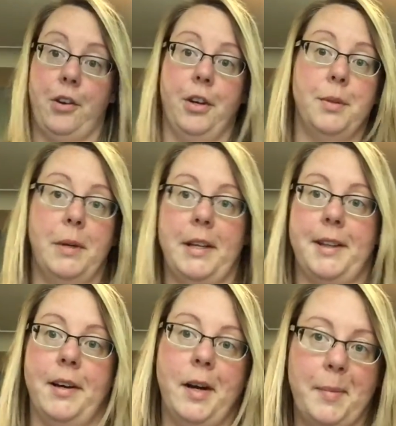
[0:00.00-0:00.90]
are good
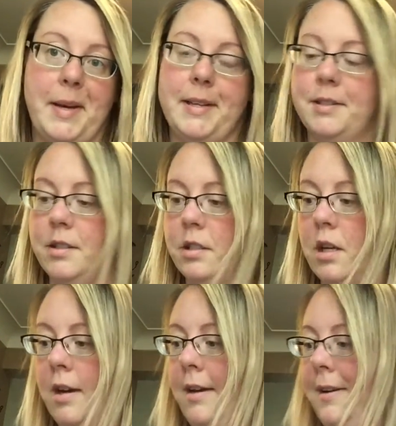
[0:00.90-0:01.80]
with hummus,
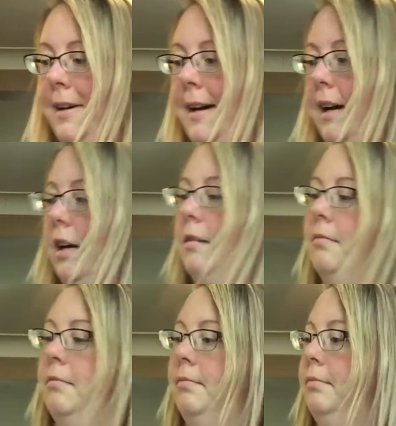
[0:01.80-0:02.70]

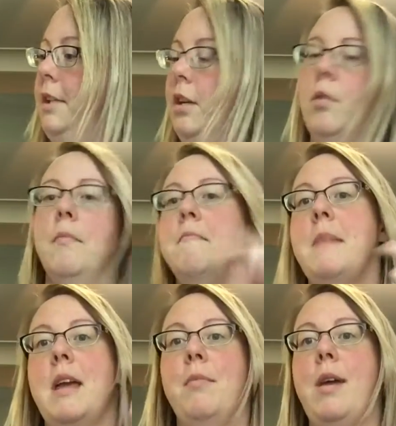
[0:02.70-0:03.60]
you know,
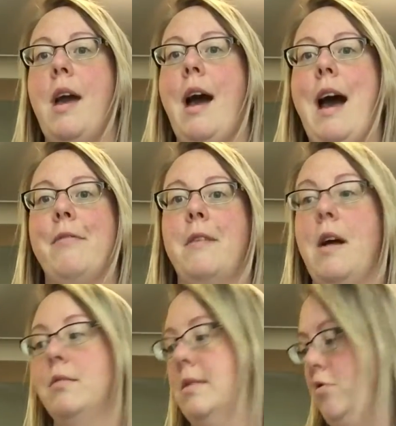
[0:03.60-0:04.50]
maybe a half an
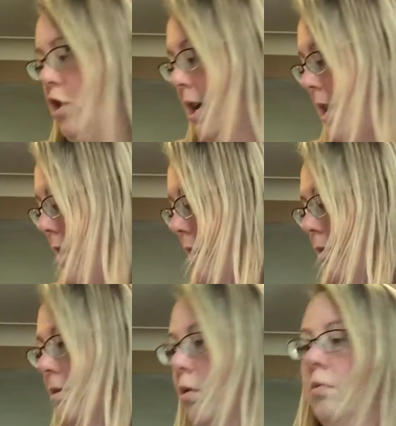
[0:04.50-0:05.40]
ounce of
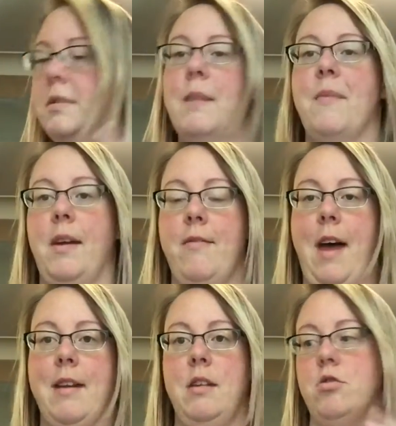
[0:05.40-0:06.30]
cheese, something of
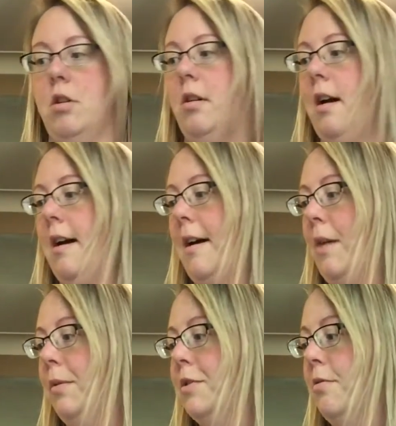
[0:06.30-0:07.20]
that nature.
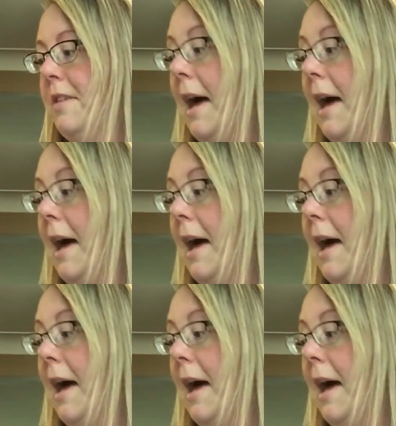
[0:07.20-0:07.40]
I will do